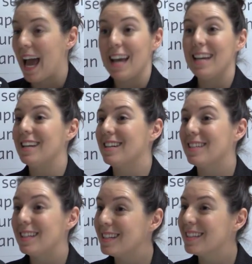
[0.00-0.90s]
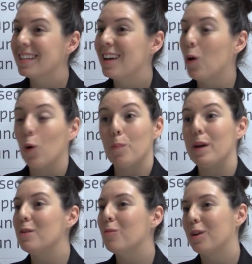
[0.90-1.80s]
A, exists, or
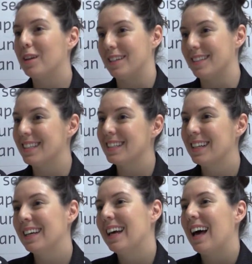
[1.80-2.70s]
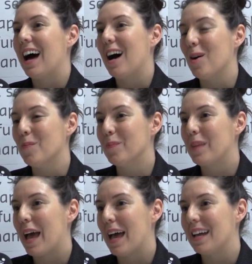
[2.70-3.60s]
B, what it is.
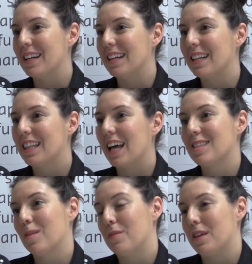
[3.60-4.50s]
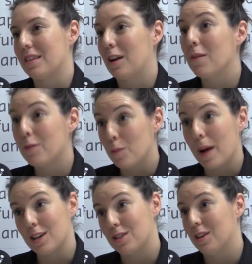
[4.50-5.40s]
And that's something that I feel
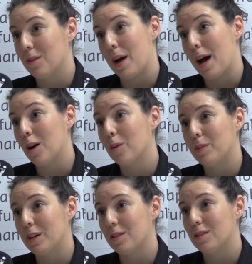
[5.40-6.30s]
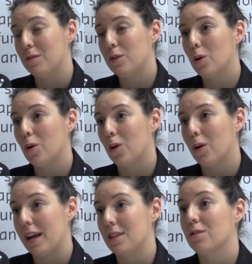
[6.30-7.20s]
passionate about, because if you're
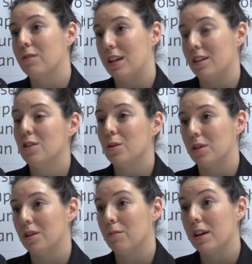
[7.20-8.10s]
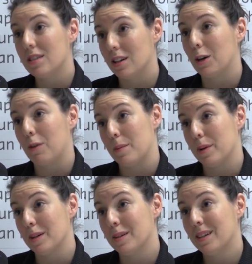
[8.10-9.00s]
entering into a rental
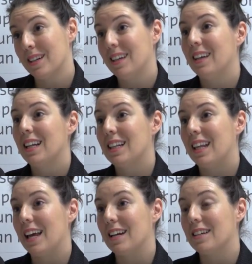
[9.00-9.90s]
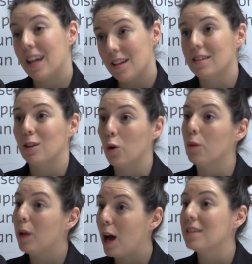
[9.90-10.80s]
agreement, then tenancy law
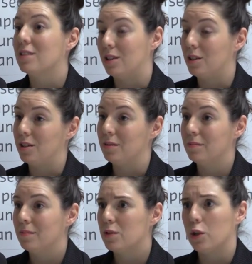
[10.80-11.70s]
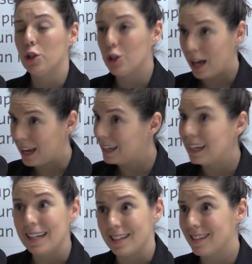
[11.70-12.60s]
applies to you. So you should at
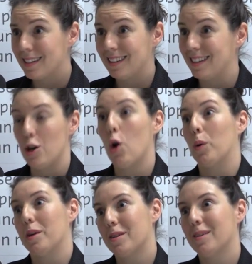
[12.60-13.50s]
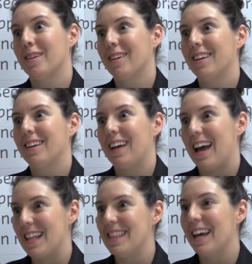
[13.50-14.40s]
least know it. And